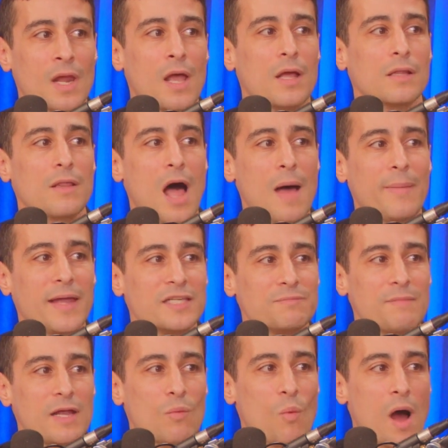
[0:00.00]
Lobbyists,
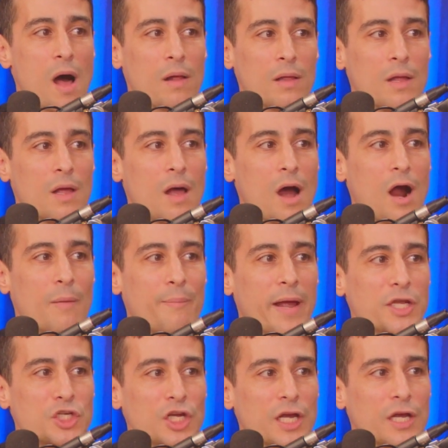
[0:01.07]
meanwhile, are
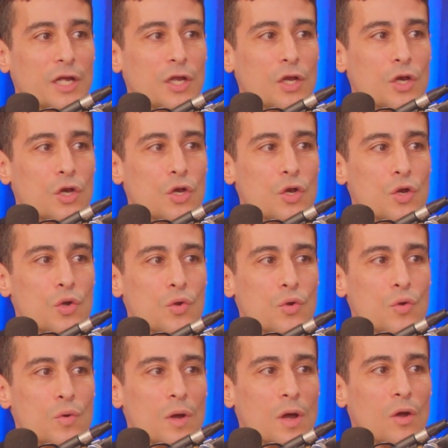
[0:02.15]
pitching
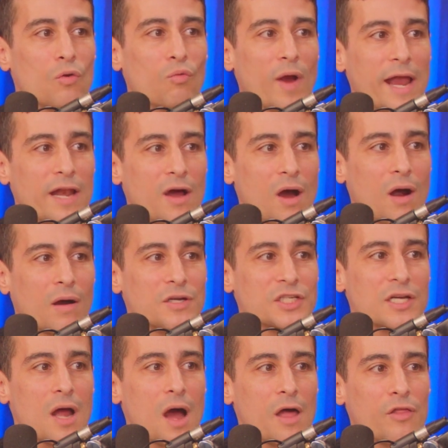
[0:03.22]
new radars
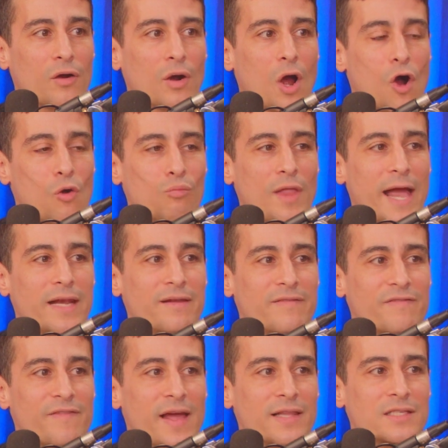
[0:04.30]
and other homeland
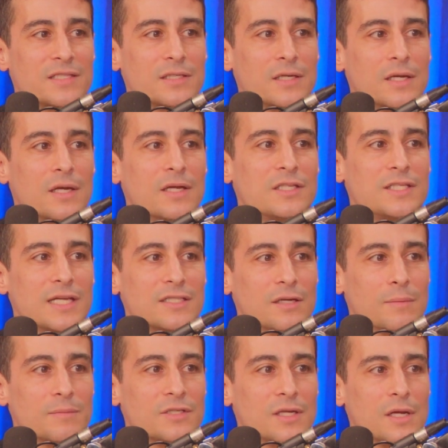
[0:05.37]
defense
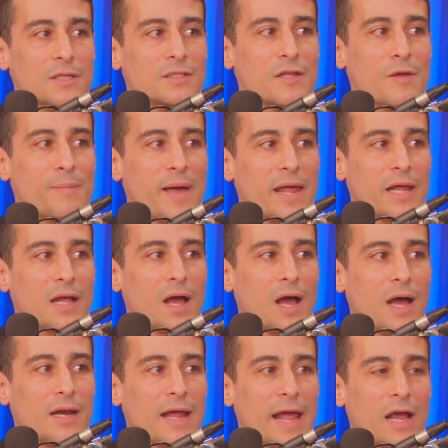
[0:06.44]
systems to the
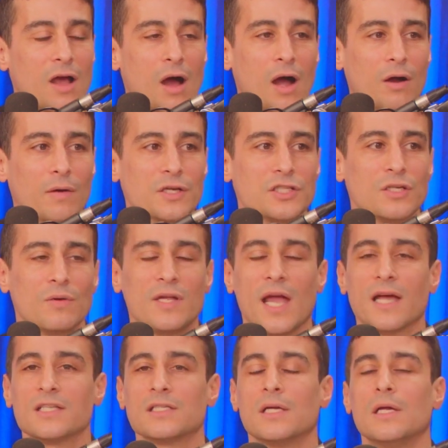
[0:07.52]
Pentagon and Congress. So,
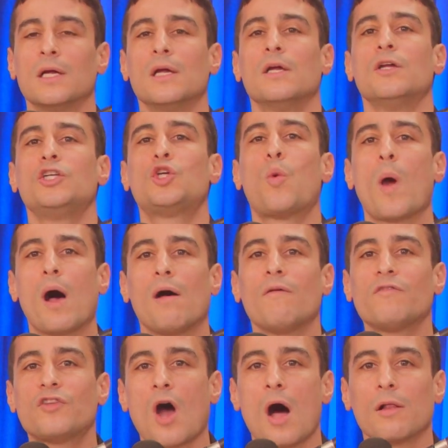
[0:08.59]
yes,
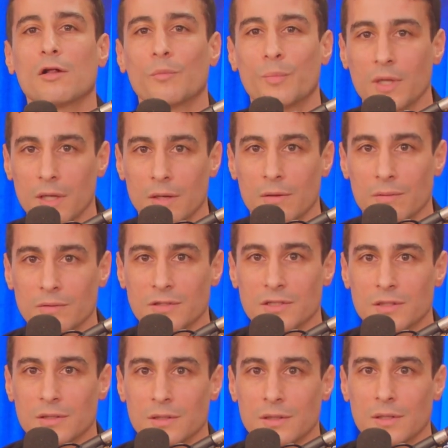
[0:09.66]
$12
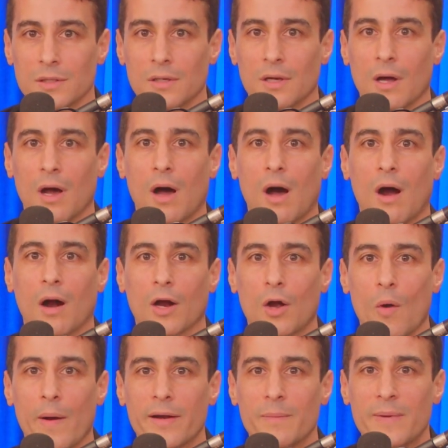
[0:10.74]
balloons are
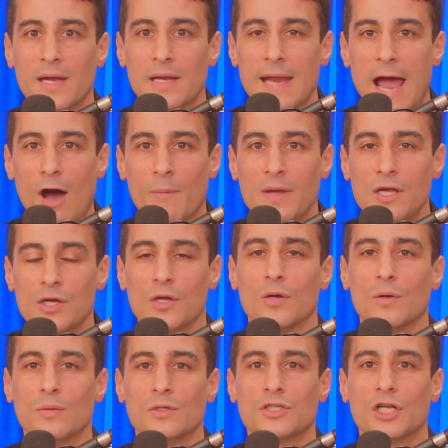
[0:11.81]
going to be now be
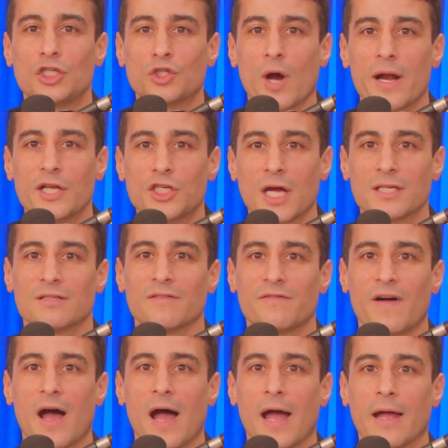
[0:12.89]
used to try to
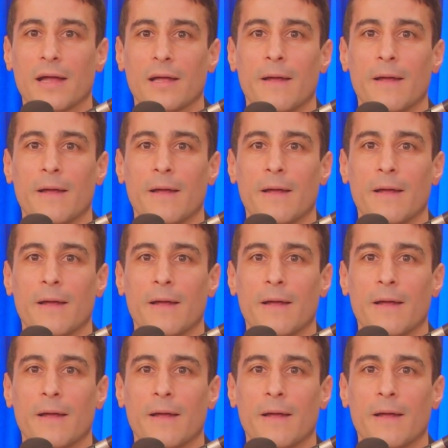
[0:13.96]
justify